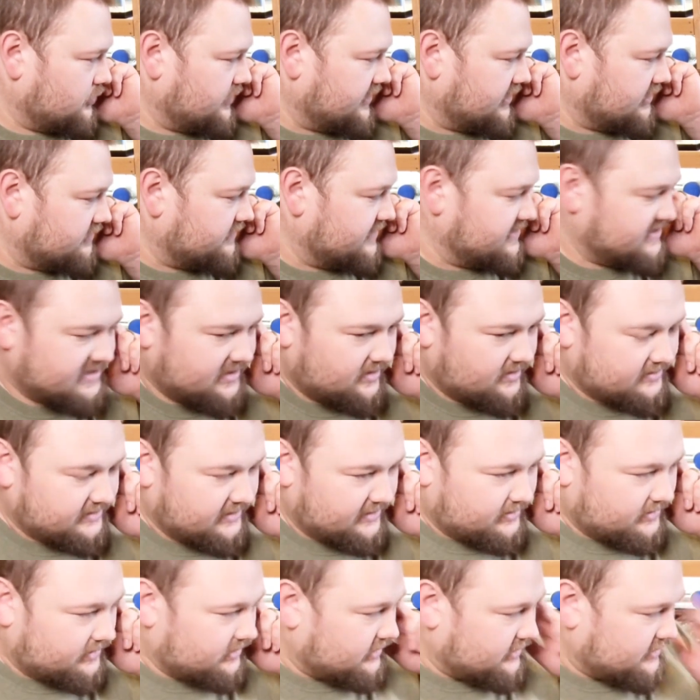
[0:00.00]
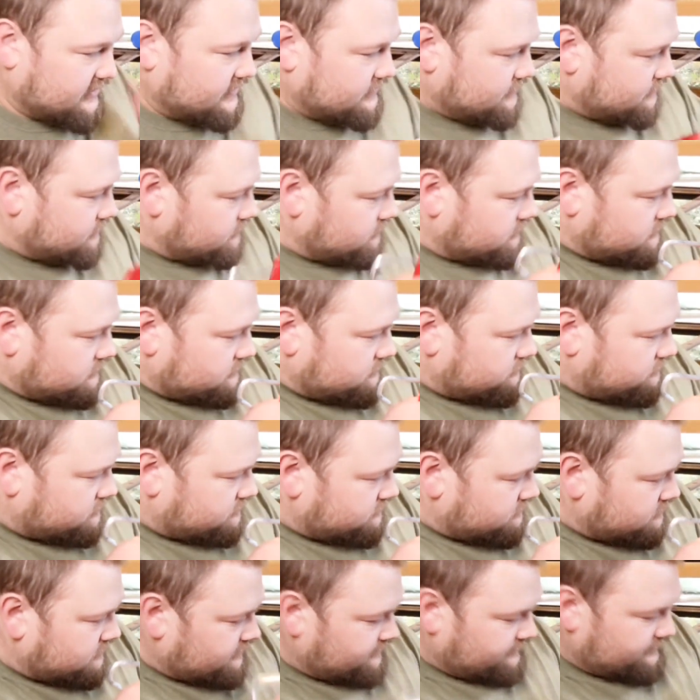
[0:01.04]
We get a reseal at 9 o'clock.
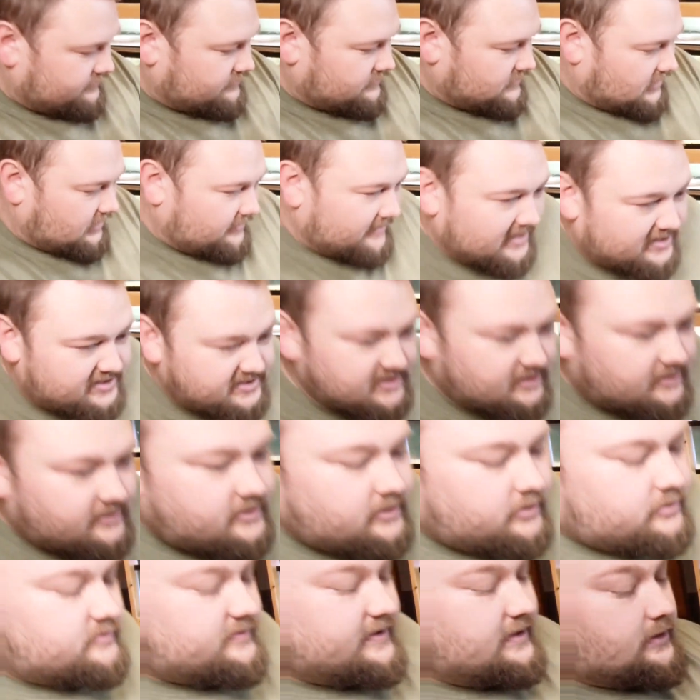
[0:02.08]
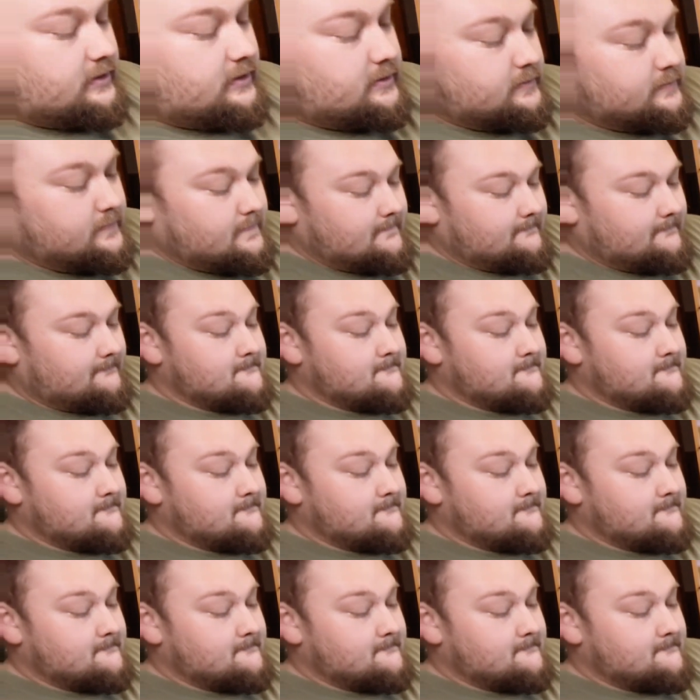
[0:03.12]
I'm out of silicone. Reload.